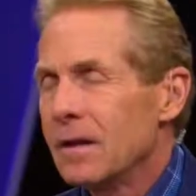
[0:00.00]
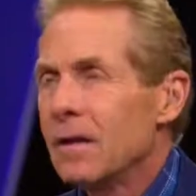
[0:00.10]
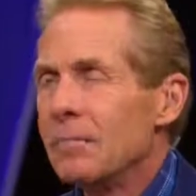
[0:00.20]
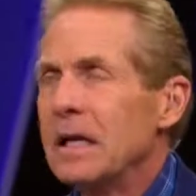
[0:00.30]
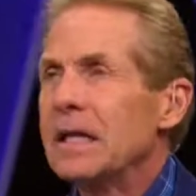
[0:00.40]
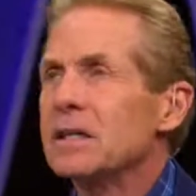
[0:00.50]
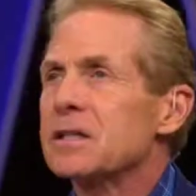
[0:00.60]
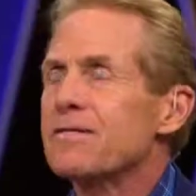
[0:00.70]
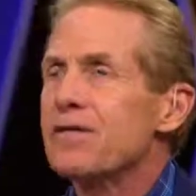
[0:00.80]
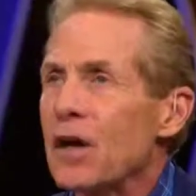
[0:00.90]
the
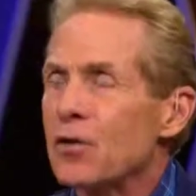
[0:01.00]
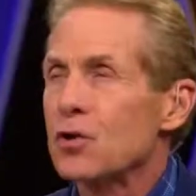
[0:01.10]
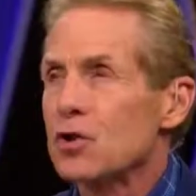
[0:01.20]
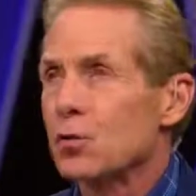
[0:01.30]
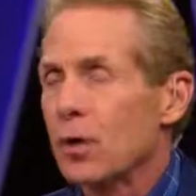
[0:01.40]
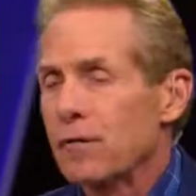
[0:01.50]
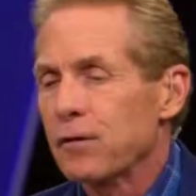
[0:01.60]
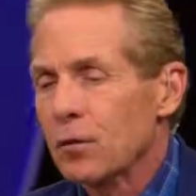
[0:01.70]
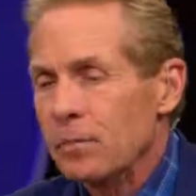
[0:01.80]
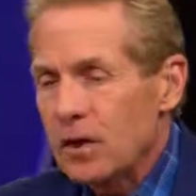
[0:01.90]
media's feathers are
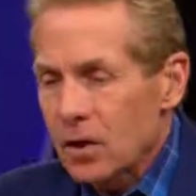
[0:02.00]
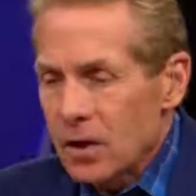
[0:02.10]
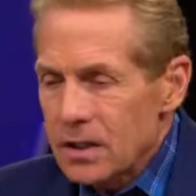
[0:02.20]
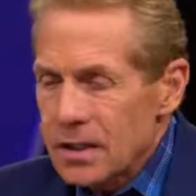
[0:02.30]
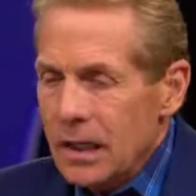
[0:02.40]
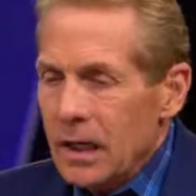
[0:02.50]
ruffled because